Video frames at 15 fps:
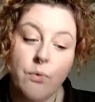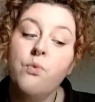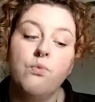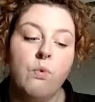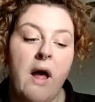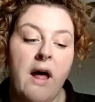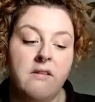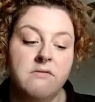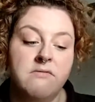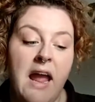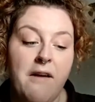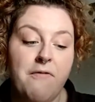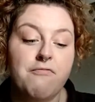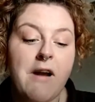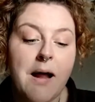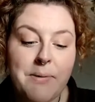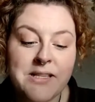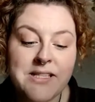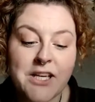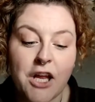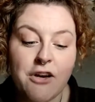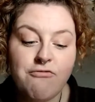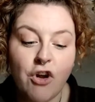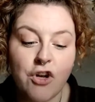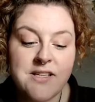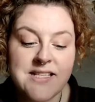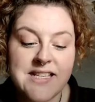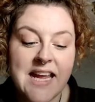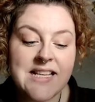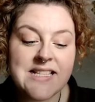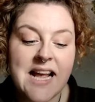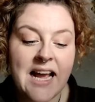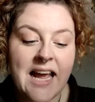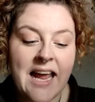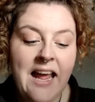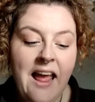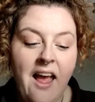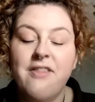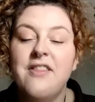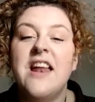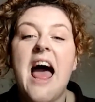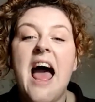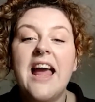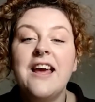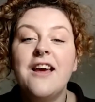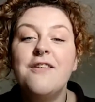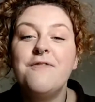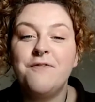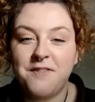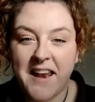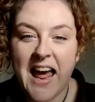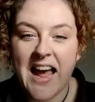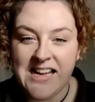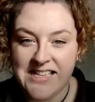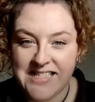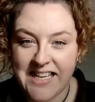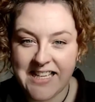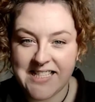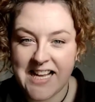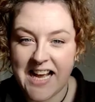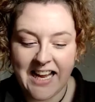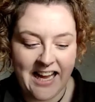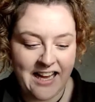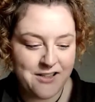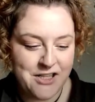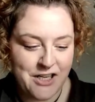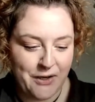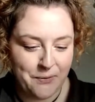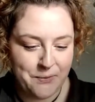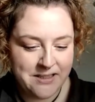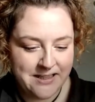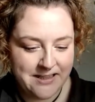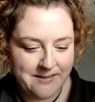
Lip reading: Well, if rabbits can run zigzagging, then I can fly zigzagging too."